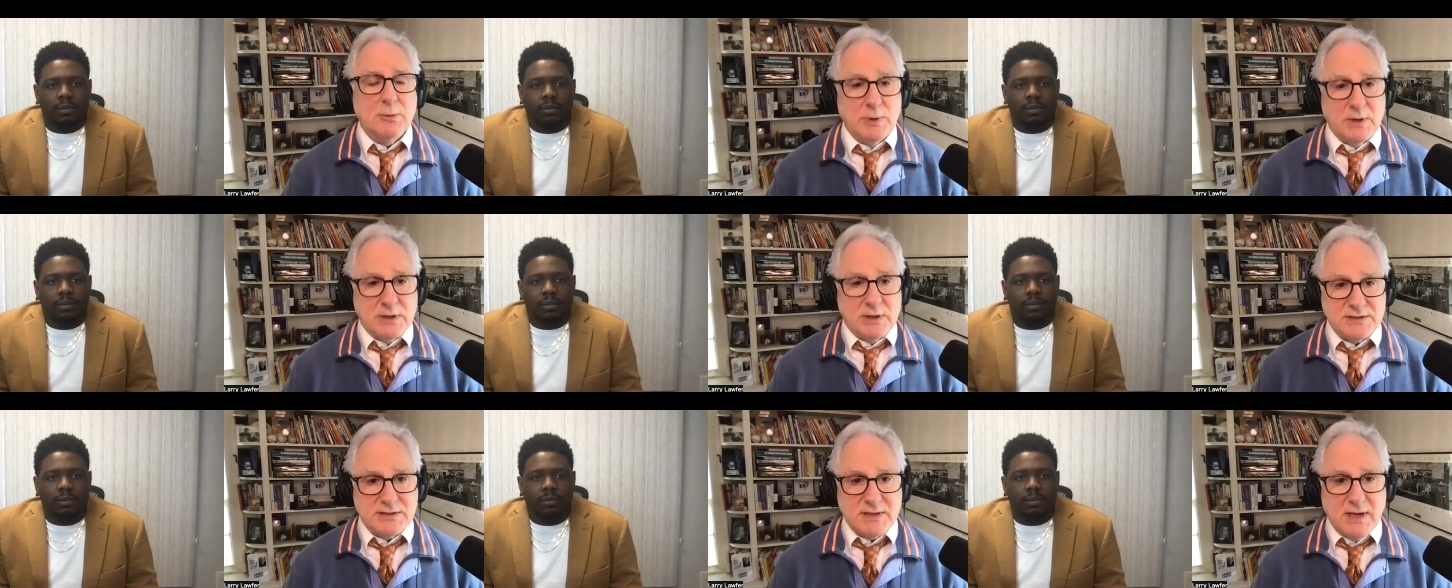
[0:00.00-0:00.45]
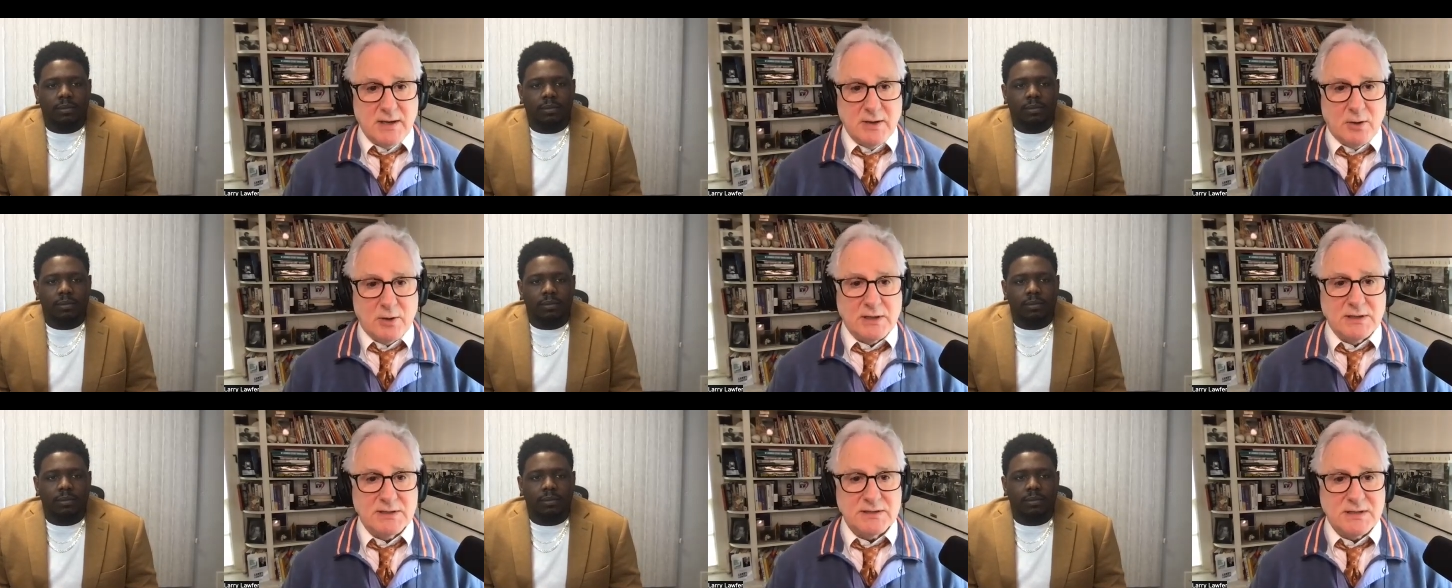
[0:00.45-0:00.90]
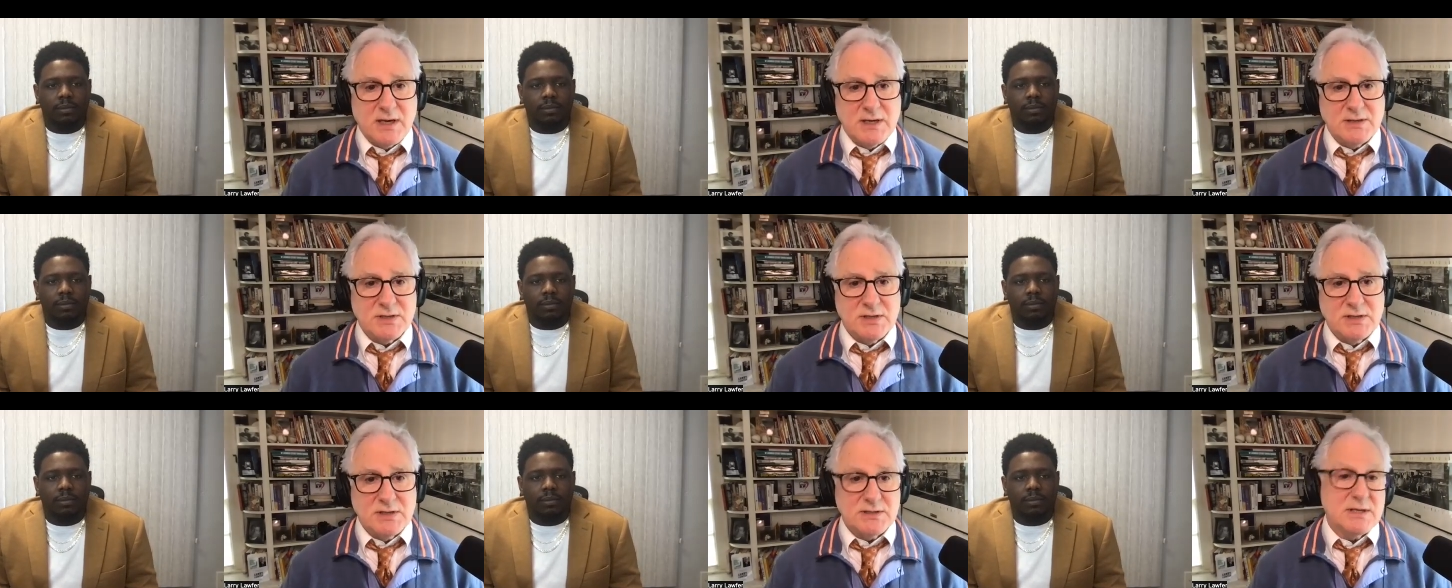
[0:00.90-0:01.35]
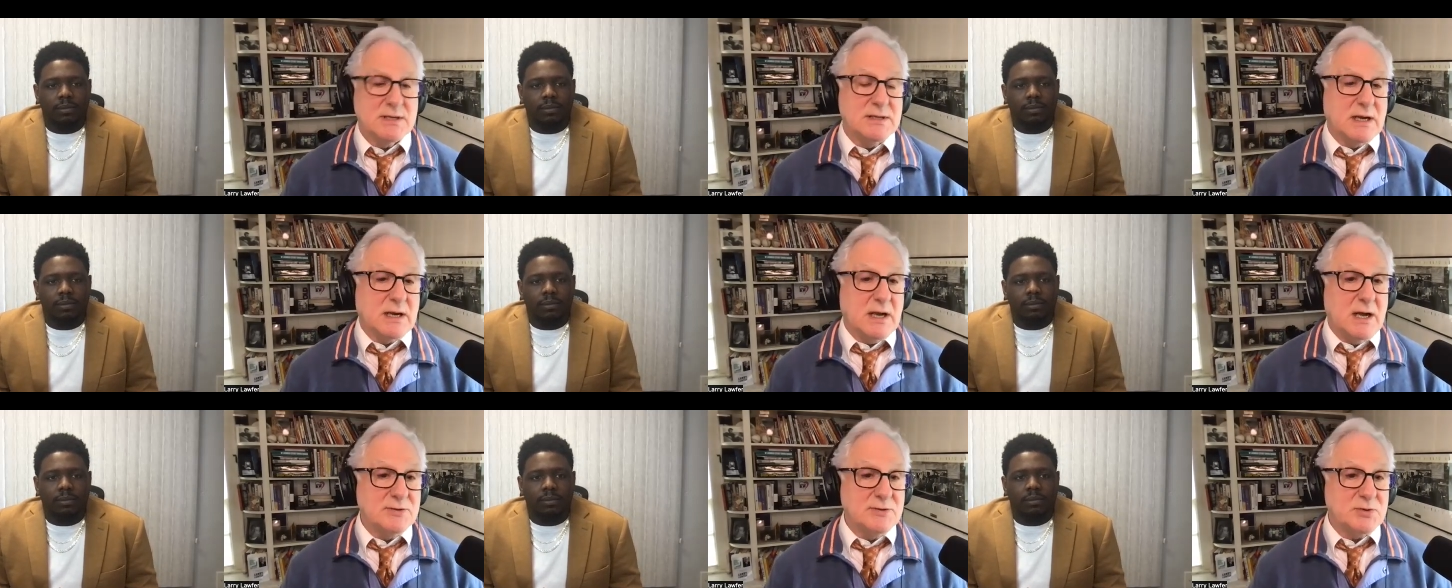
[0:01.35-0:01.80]
Speaker 1: real estate organizations in
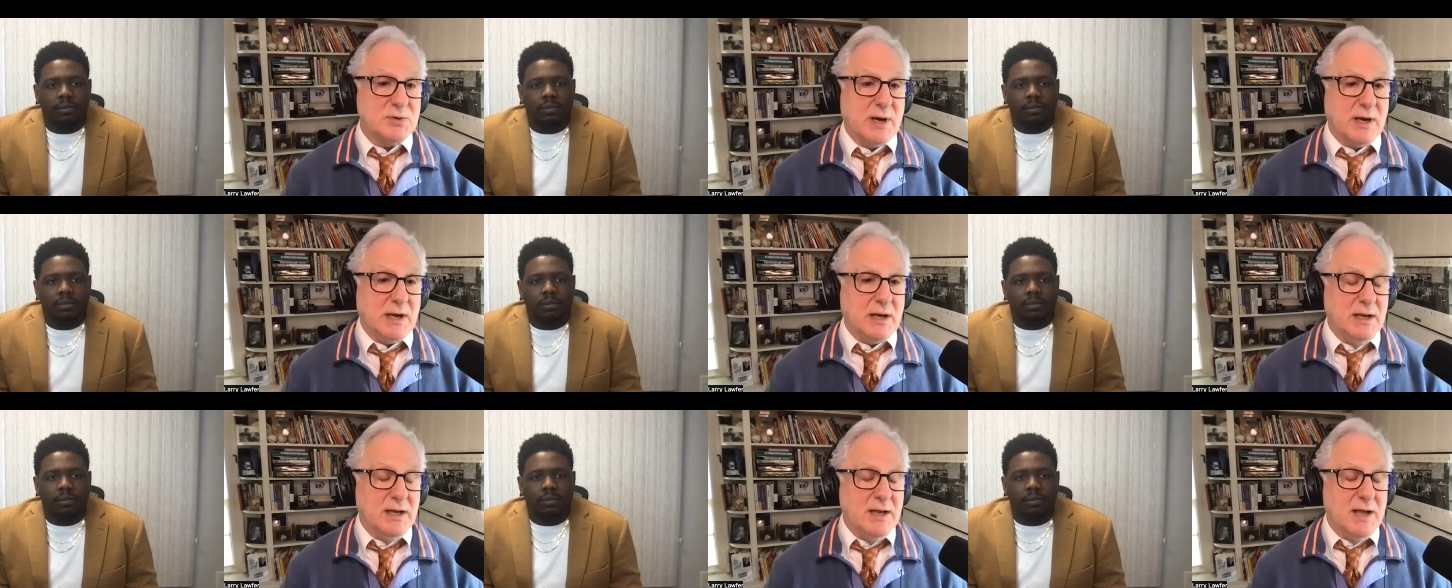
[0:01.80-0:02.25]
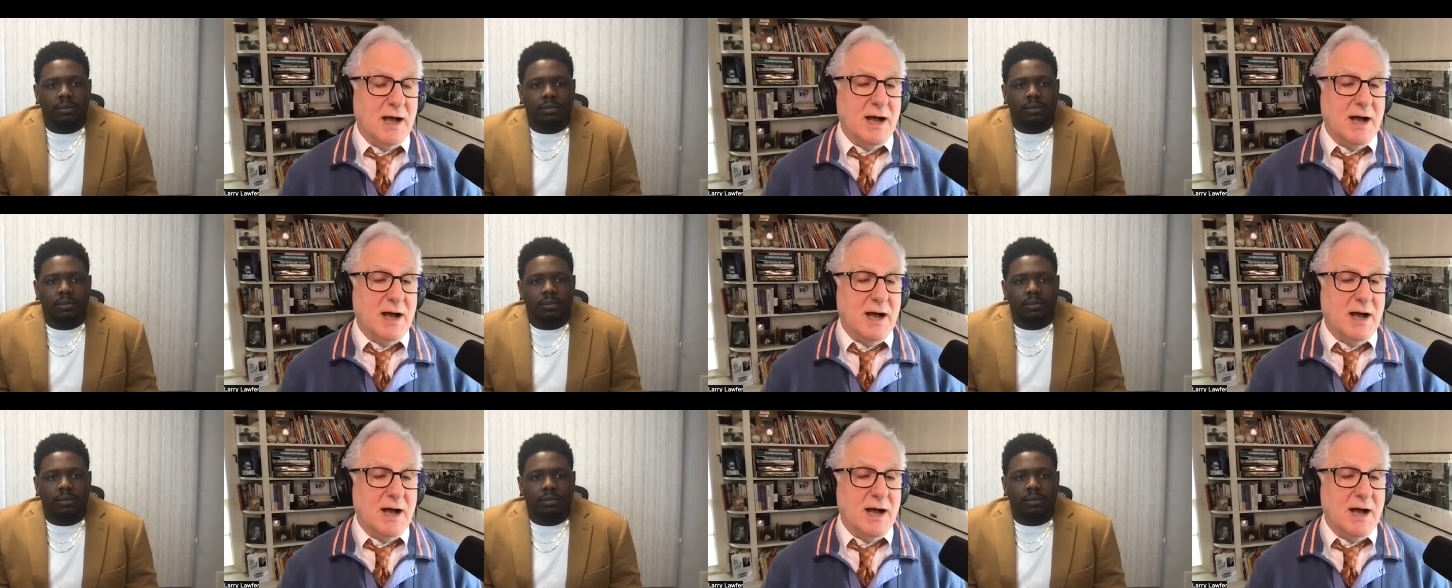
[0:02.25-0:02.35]
the country.